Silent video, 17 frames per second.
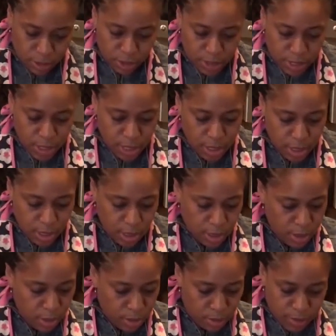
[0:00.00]
Try to get it
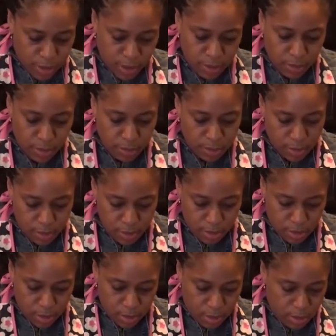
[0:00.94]
a little bit
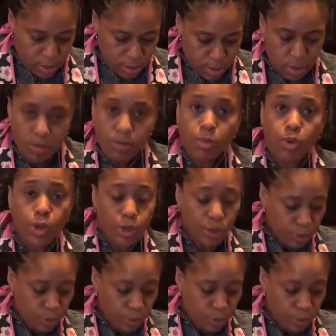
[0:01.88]
more